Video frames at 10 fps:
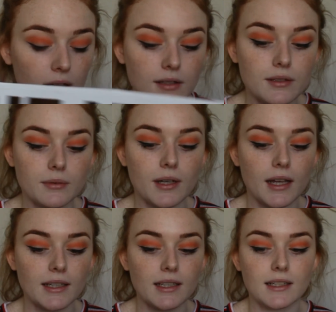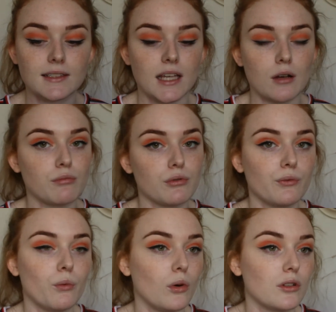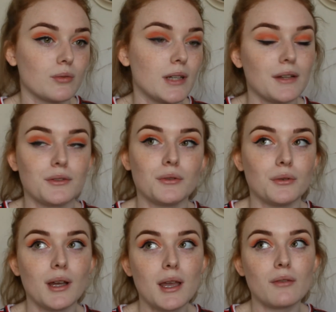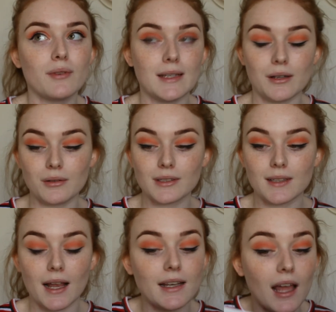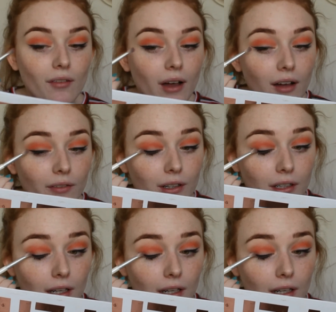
Swear I need like soundproof walls when I do videos because I never have good